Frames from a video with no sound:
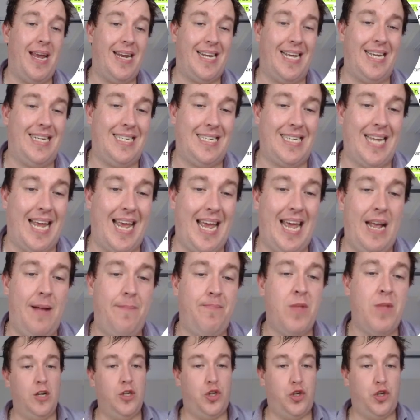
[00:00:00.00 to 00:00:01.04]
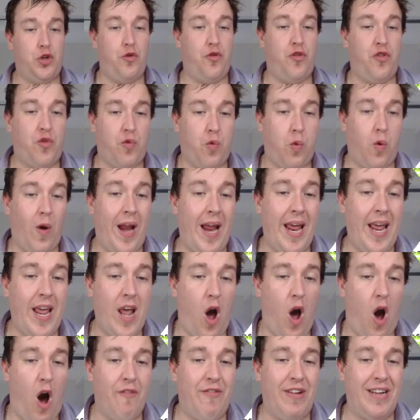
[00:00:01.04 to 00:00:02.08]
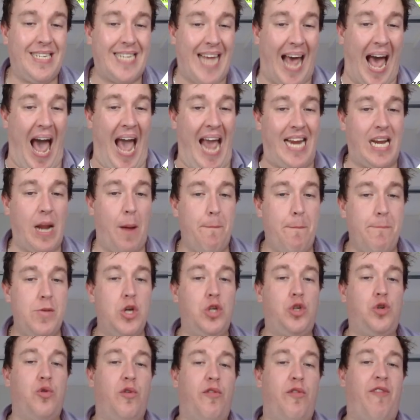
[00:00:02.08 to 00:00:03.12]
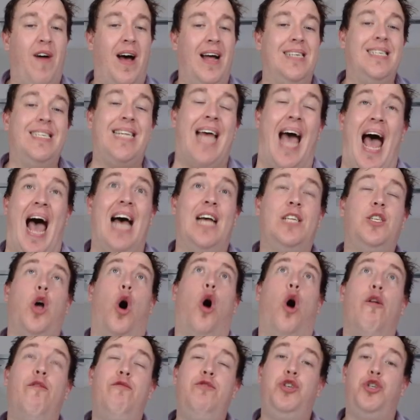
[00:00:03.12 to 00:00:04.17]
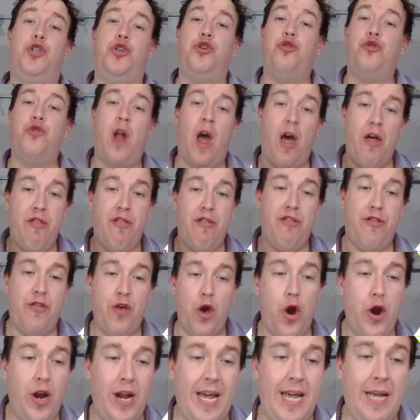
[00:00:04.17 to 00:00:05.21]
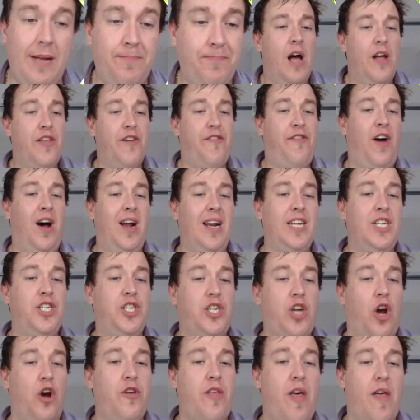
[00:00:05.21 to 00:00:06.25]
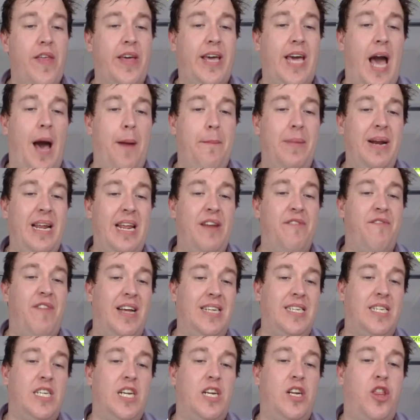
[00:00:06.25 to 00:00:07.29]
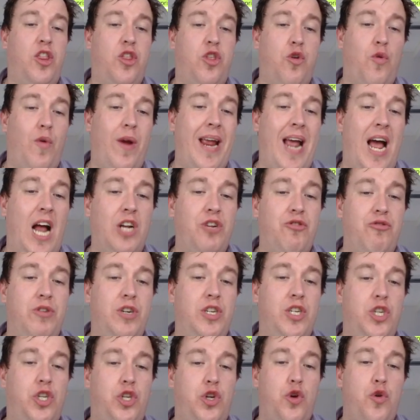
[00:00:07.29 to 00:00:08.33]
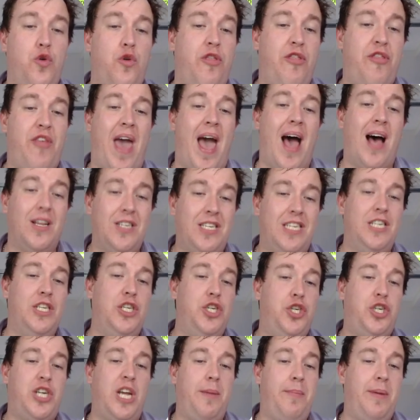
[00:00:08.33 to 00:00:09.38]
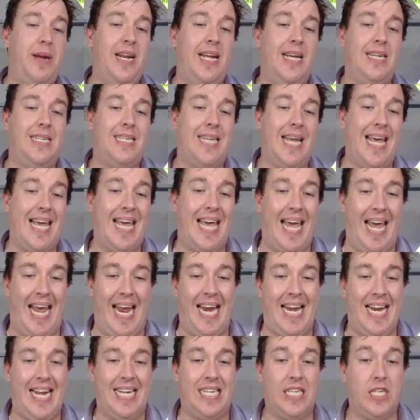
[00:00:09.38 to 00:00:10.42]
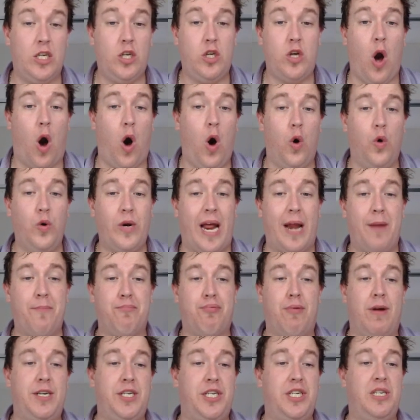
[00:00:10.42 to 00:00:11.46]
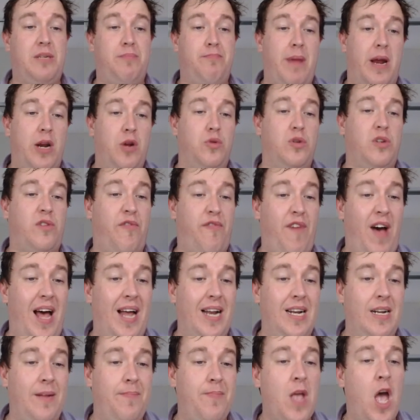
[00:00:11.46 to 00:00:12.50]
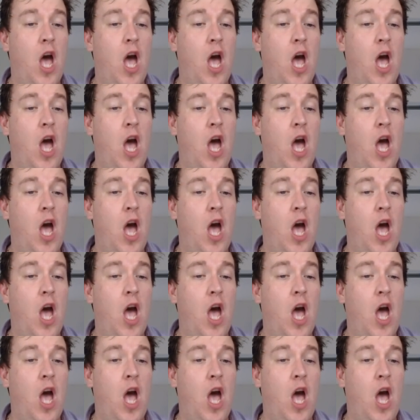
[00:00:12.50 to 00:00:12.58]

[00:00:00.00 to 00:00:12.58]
T C, to three of its eight mutual funds as of June thirtieth. The filings show that the company invested three hundred two thousand G B T C in its gold and precious metals fund,